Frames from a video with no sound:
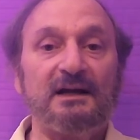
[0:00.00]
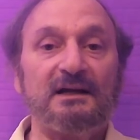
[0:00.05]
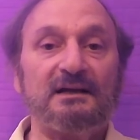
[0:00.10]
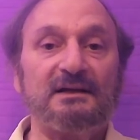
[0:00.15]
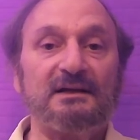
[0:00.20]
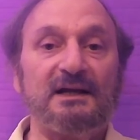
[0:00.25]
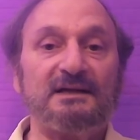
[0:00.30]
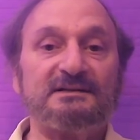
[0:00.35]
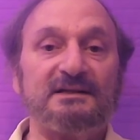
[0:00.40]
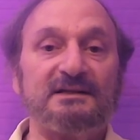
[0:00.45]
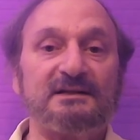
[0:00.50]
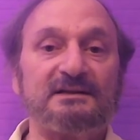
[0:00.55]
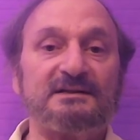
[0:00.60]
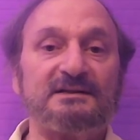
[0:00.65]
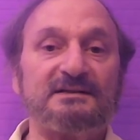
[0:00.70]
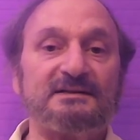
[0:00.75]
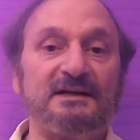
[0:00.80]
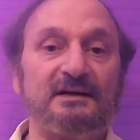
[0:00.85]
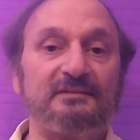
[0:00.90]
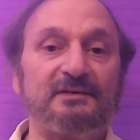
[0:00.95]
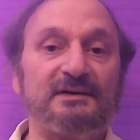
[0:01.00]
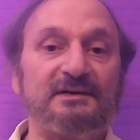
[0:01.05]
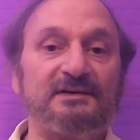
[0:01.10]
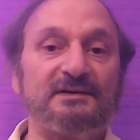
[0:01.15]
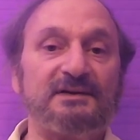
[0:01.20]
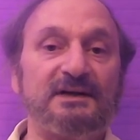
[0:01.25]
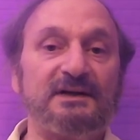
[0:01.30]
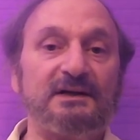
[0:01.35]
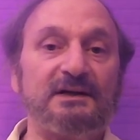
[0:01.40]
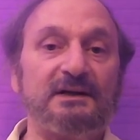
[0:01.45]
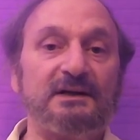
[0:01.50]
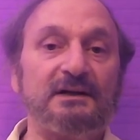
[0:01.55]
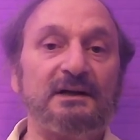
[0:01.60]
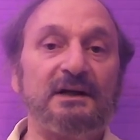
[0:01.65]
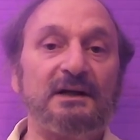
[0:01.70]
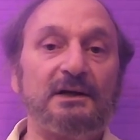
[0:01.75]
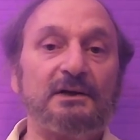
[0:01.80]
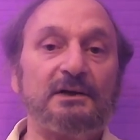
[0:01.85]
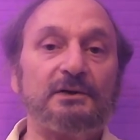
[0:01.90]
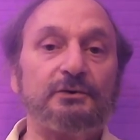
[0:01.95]
lessons 17
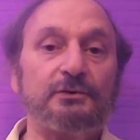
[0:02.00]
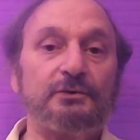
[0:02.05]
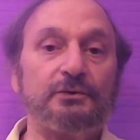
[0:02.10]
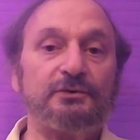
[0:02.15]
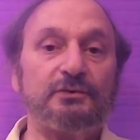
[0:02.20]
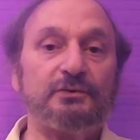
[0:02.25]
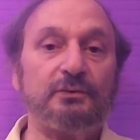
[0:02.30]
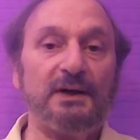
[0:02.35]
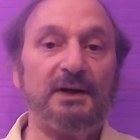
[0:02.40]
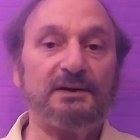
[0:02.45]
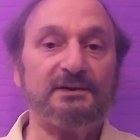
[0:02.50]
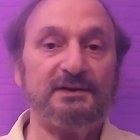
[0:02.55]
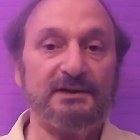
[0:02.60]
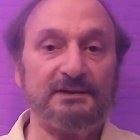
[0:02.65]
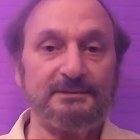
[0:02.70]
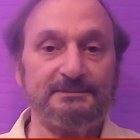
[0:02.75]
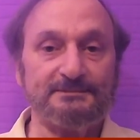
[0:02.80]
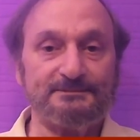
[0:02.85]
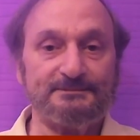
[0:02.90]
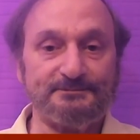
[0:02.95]
to 20.